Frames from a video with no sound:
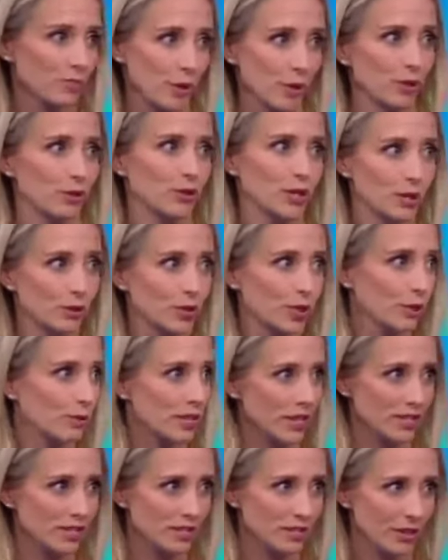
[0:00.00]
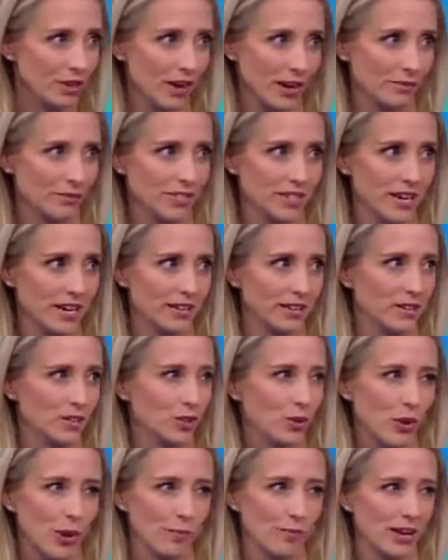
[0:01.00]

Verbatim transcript: both YouTube and Instagram stylists who are